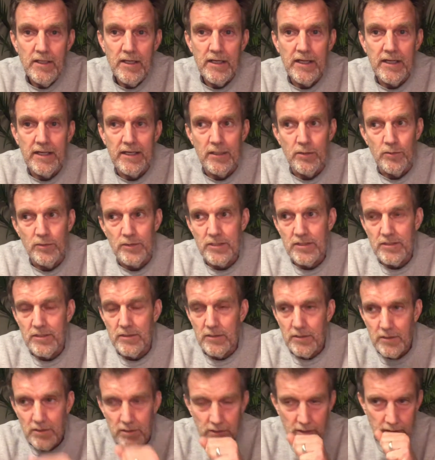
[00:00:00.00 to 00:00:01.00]
and it was
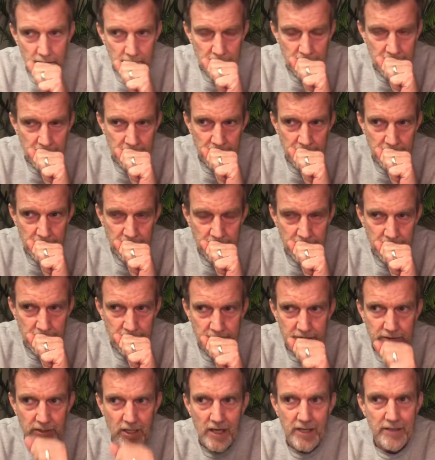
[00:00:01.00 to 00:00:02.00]

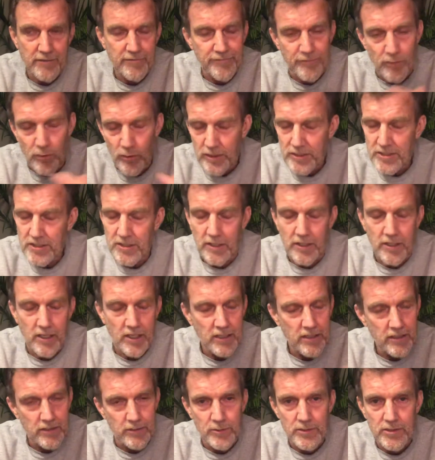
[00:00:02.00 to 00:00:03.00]
not forced at
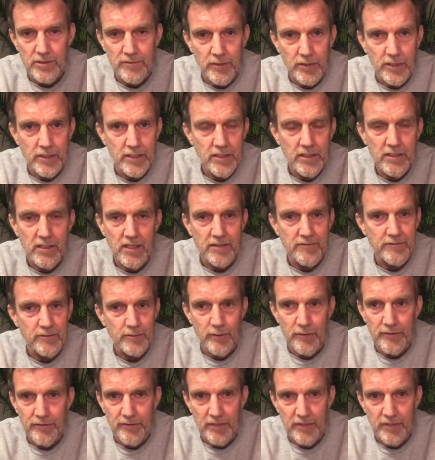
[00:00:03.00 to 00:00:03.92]
all. It was a very comfortable